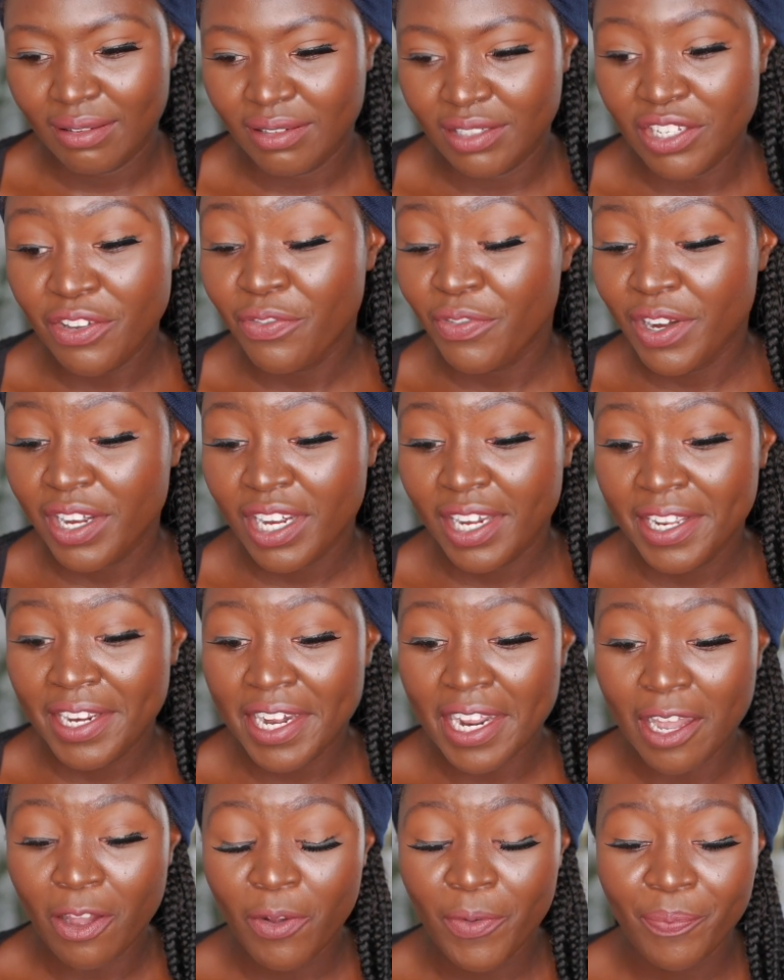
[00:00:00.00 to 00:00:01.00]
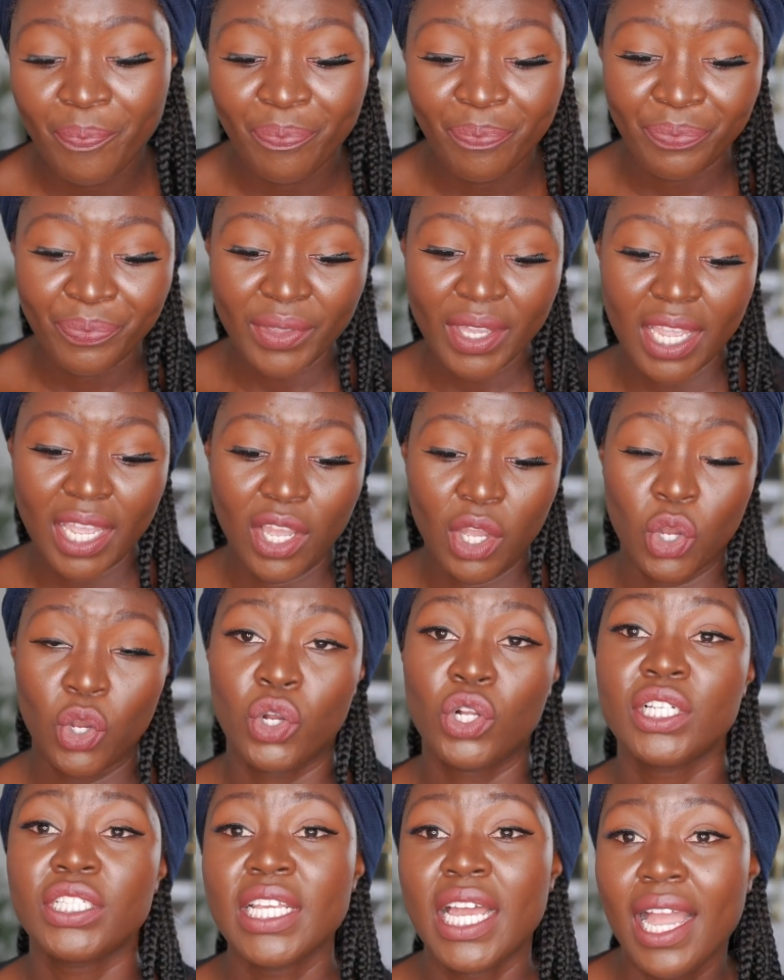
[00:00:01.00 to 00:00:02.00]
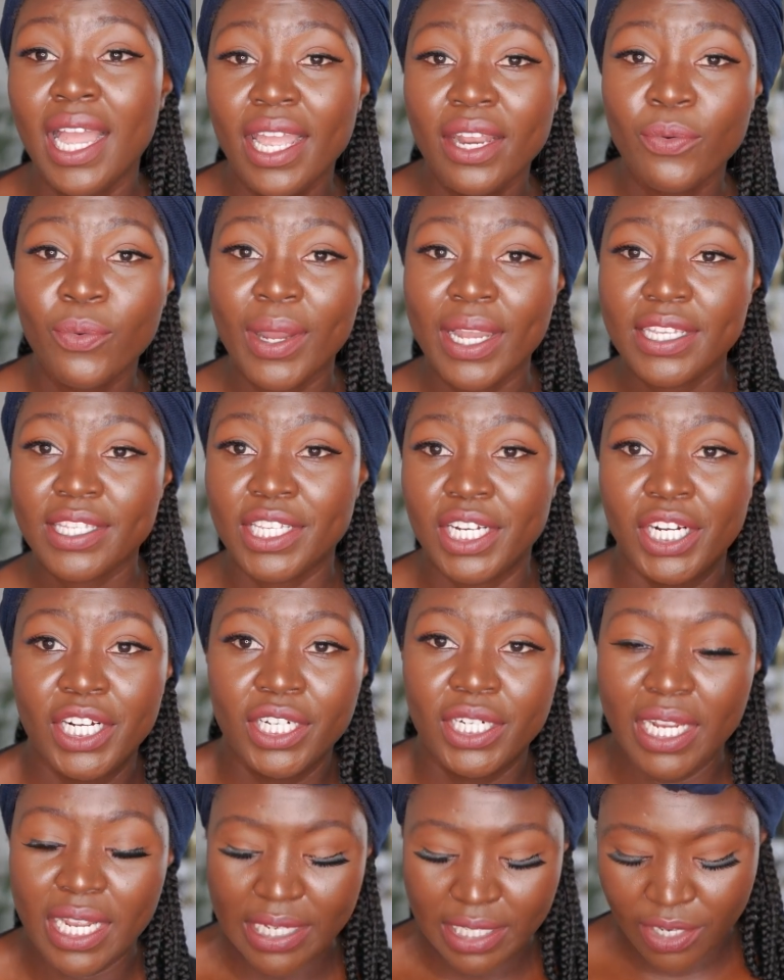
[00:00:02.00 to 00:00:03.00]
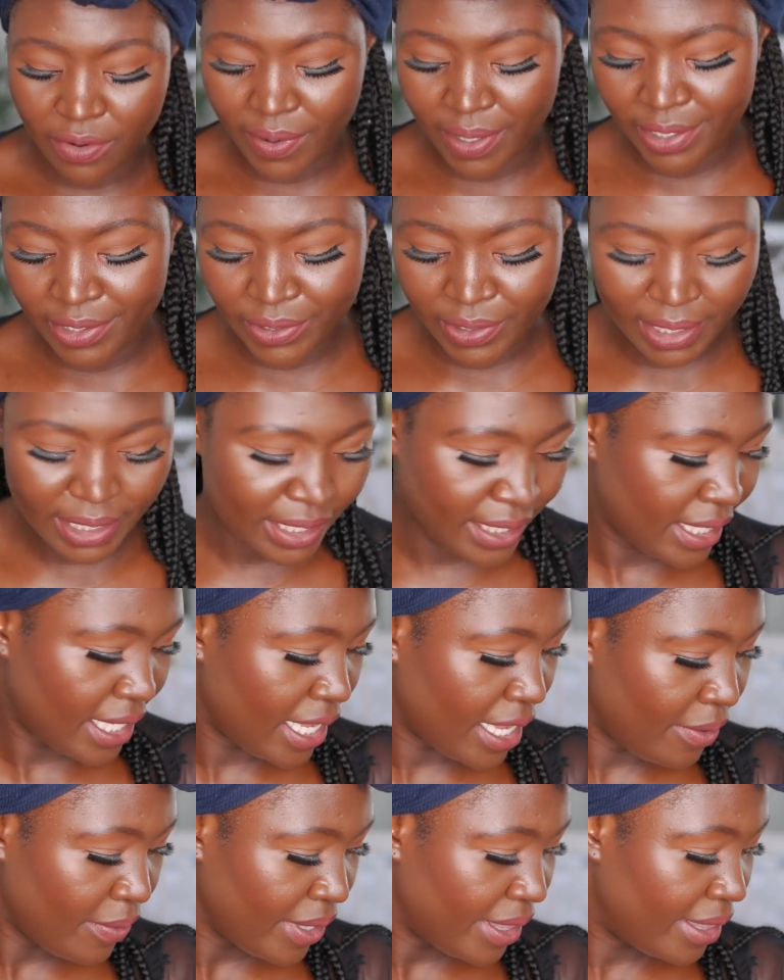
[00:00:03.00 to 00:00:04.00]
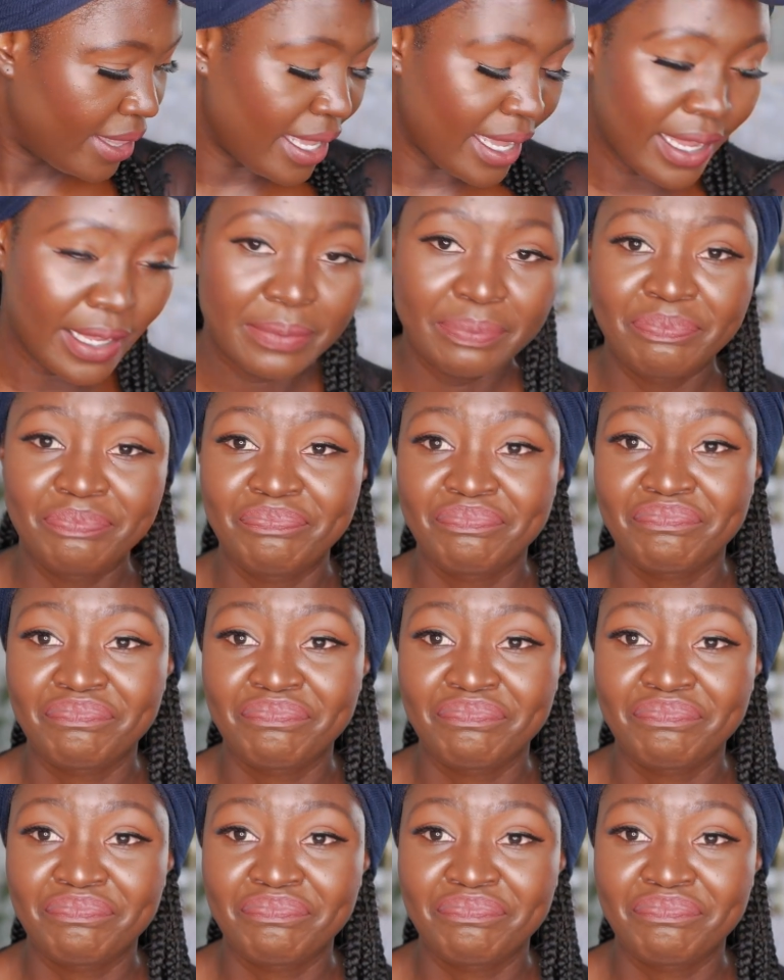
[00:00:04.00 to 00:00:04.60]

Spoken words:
differently now. Older and wiser, Auntie Rachel is here with the